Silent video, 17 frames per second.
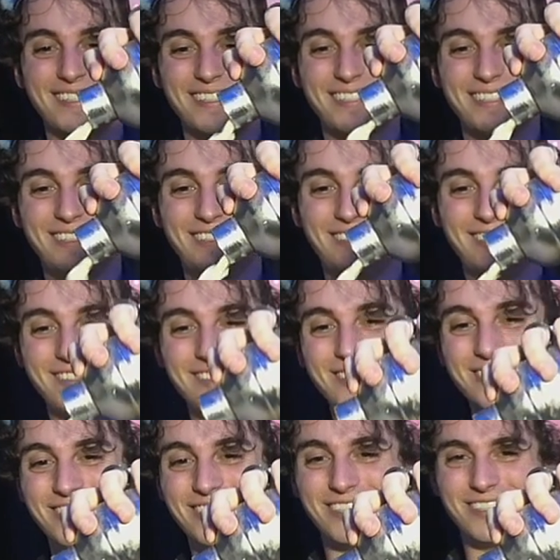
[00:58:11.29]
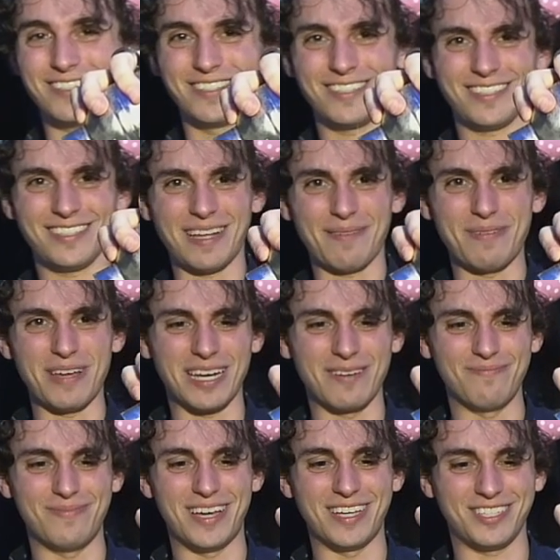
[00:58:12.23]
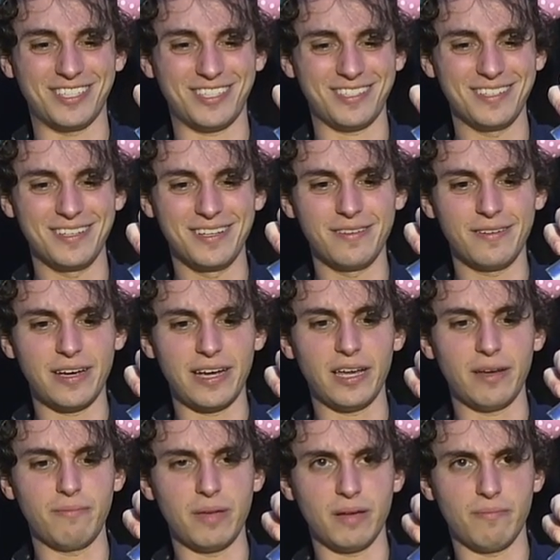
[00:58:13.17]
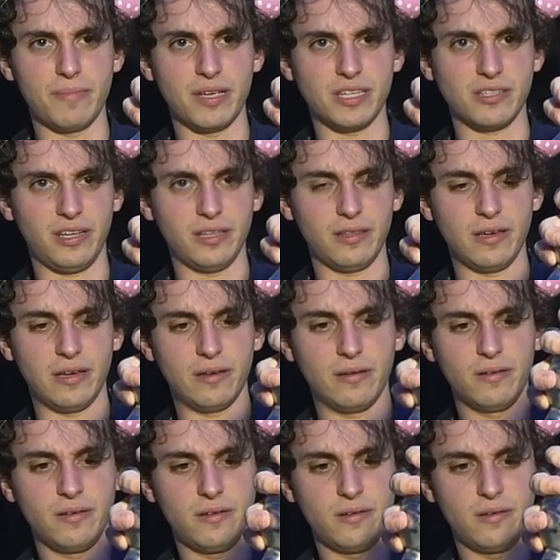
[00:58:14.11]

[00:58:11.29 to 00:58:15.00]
I don't like these shakers. Stop making a mess. I gotta make a mess like that.